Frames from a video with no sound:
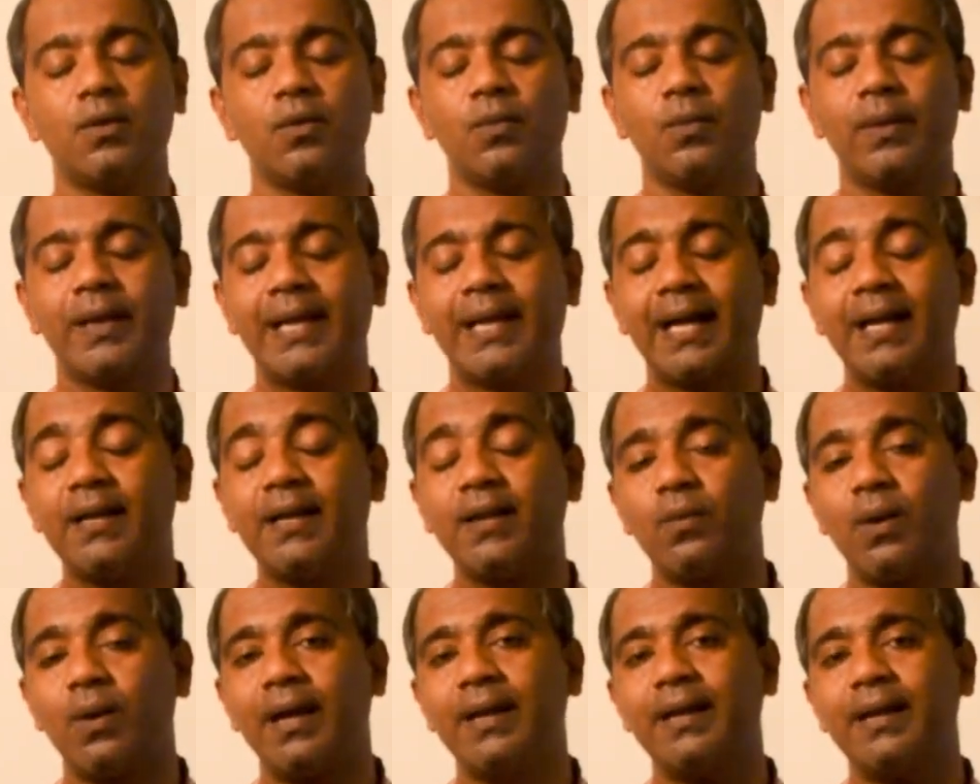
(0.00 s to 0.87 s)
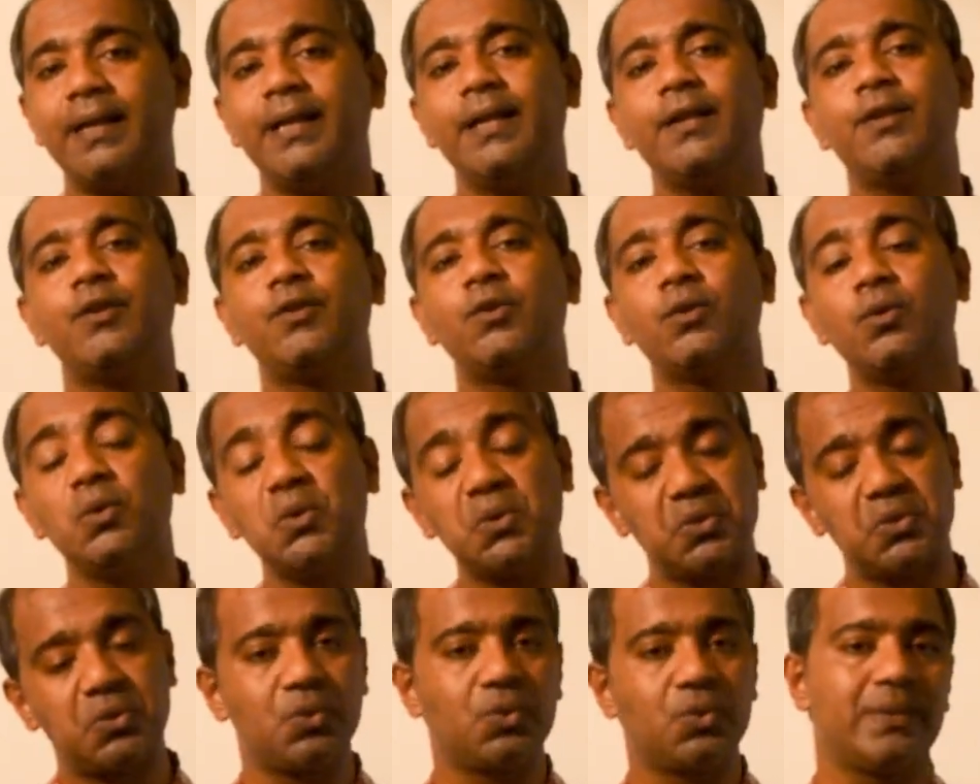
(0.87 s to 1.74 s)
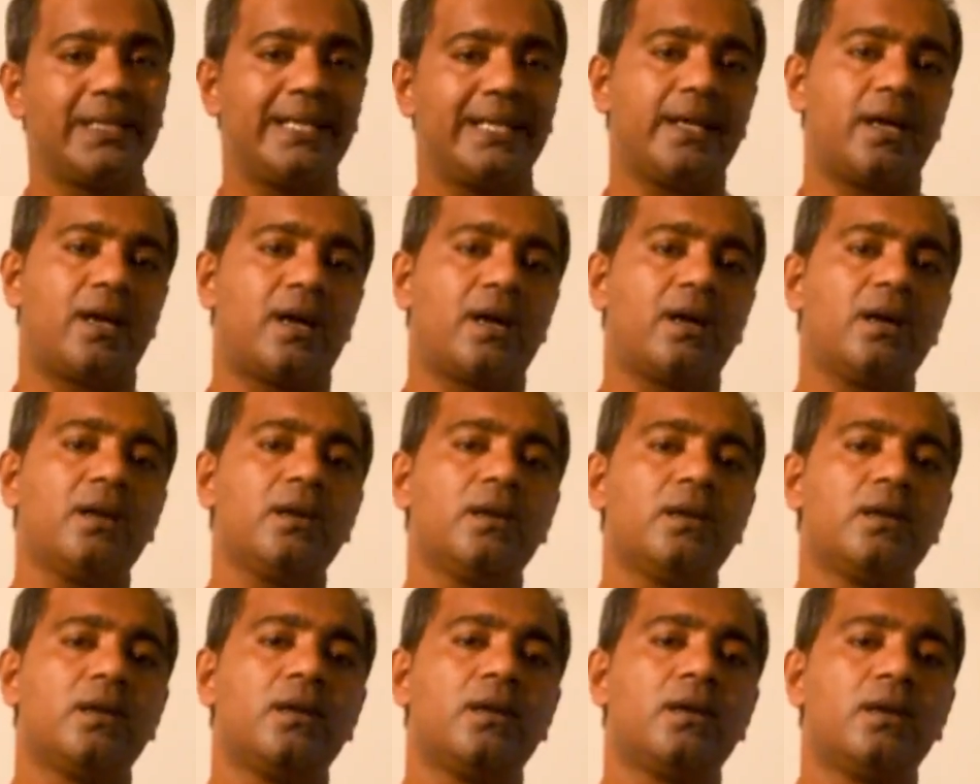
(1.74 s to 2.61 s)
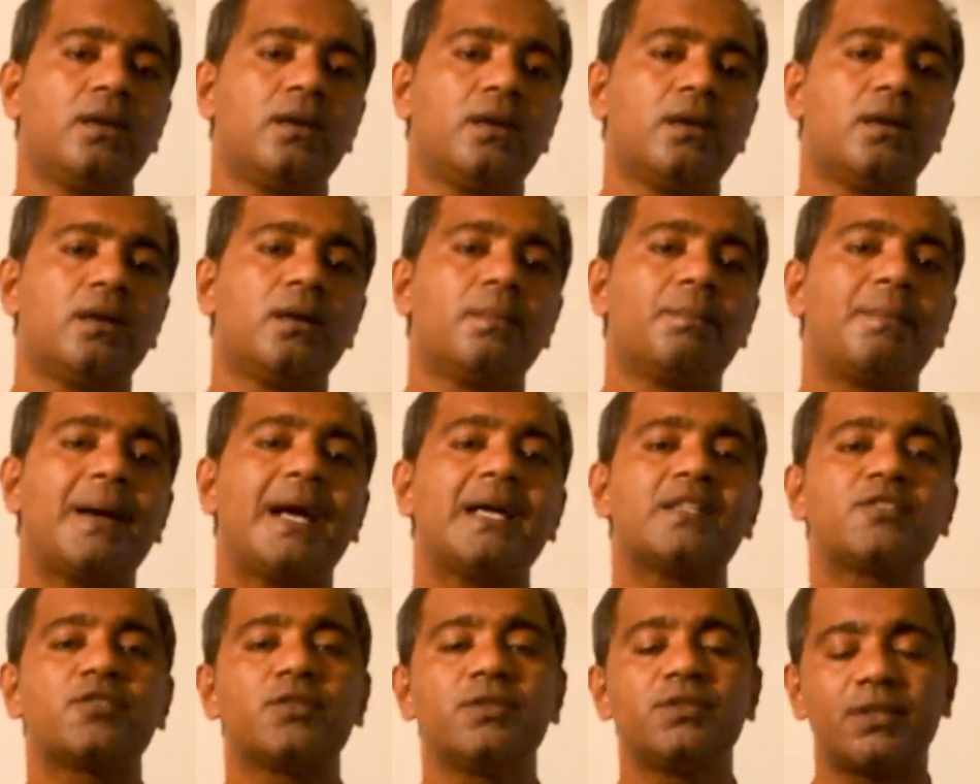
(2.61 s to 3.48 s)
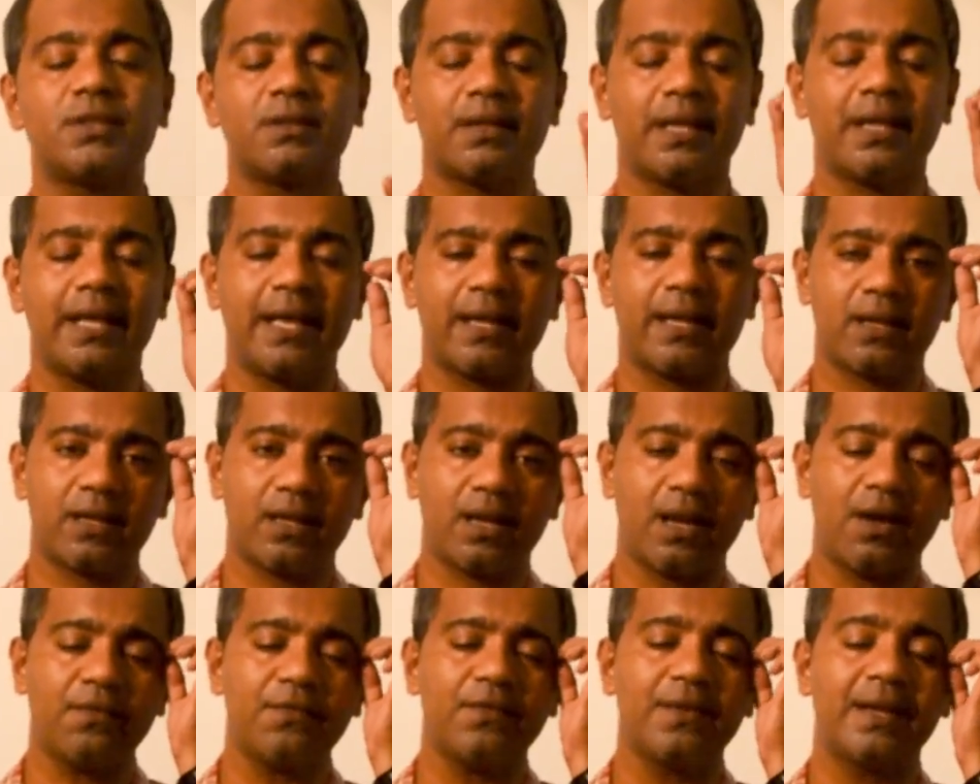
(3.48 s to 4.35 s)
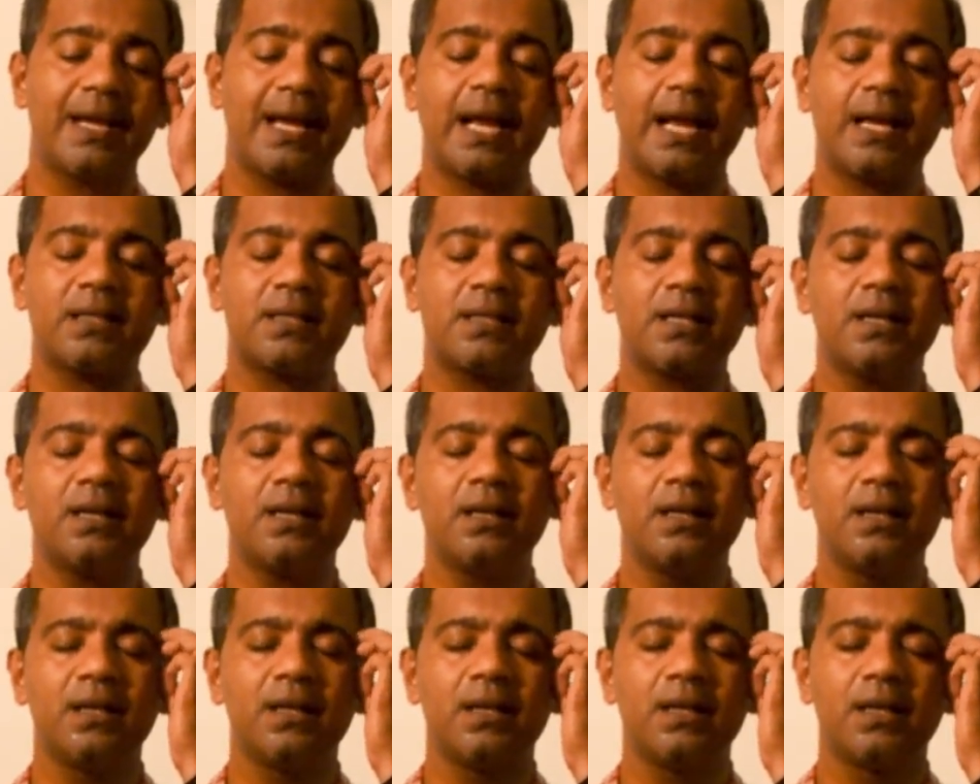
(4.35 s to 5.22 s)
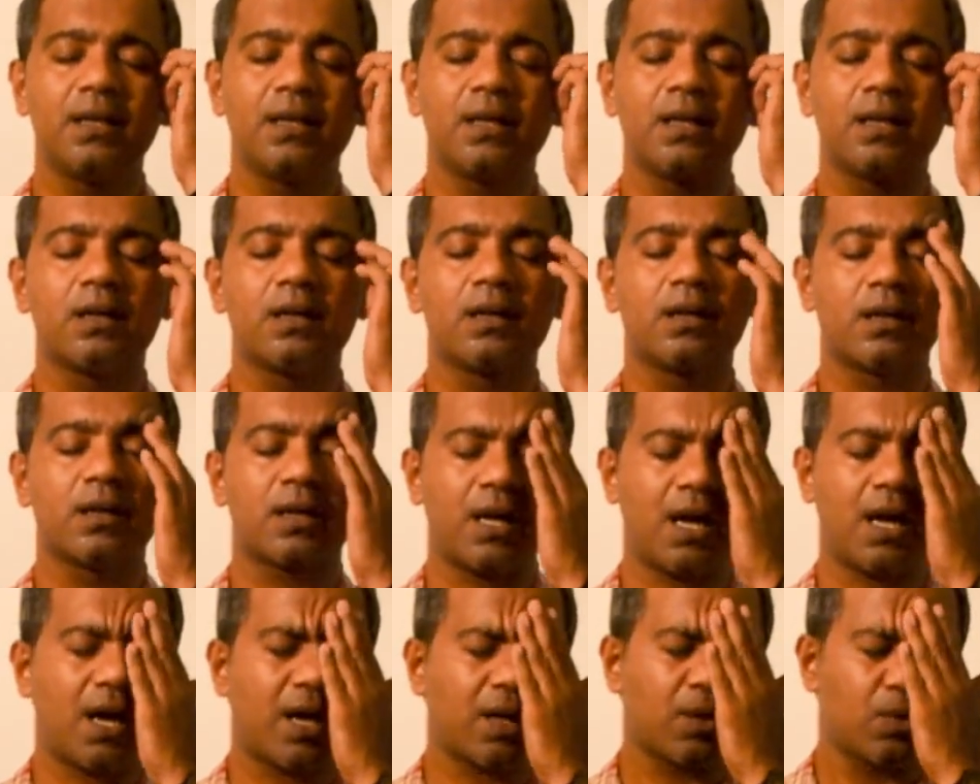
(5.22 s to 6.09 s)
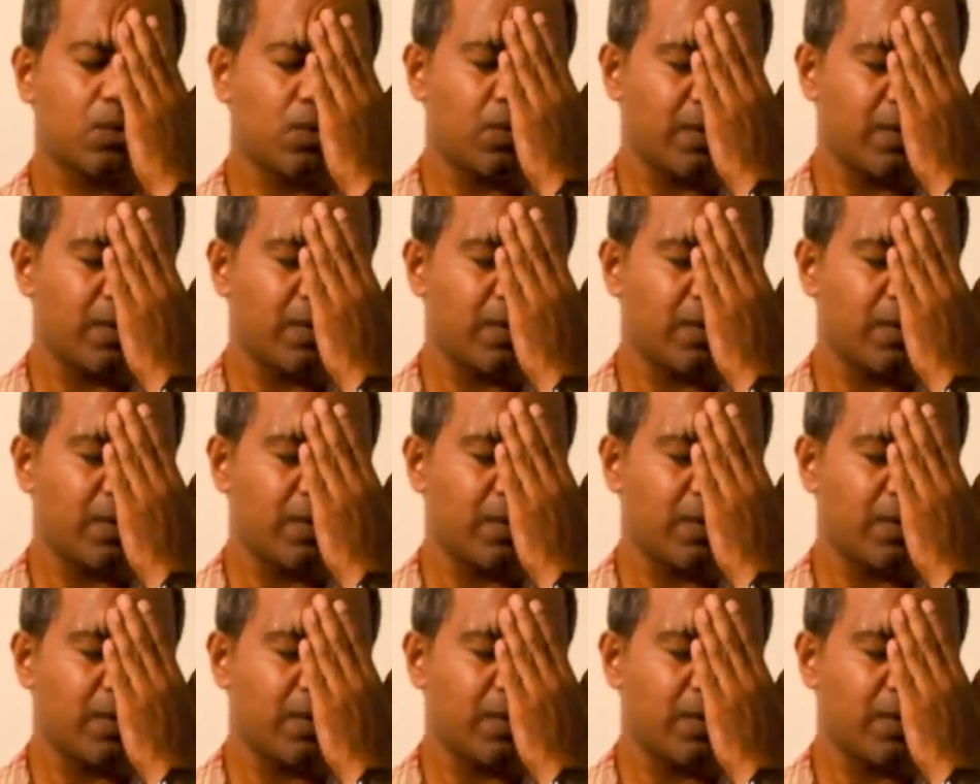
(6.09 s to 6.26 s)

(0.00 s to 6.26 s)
we can divide into two. They are passenger aircraft and the cargo